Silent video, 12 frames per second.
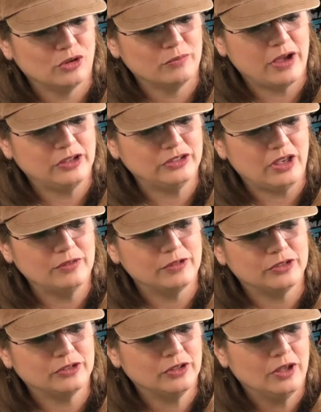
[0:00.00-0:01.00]
might save
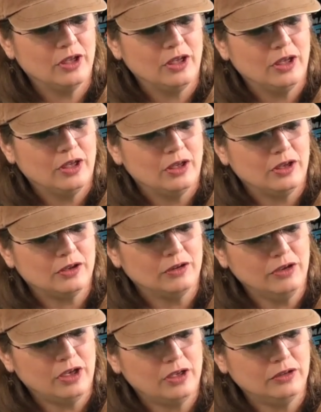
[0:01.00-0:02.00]
us.
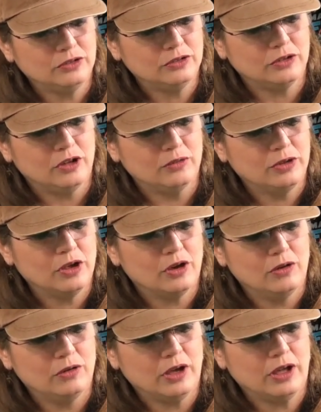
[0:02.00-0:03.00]
Okay, so here we
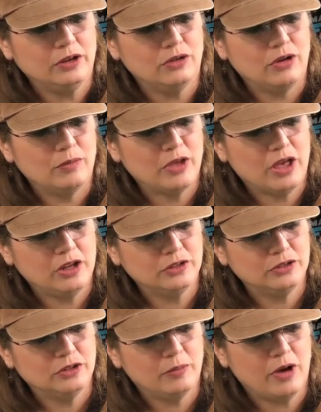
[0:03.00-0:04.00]
go. I know I'm
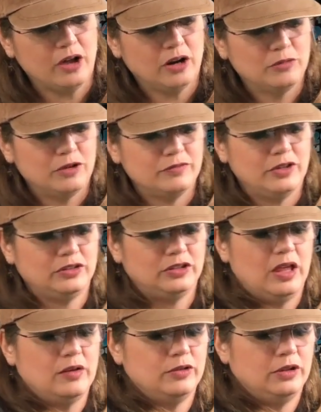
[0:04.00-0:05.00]
getting to the bottom of this
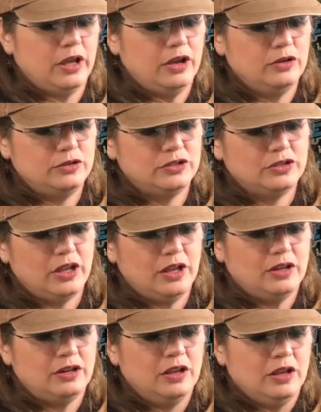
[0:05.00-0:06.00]
level. I understand.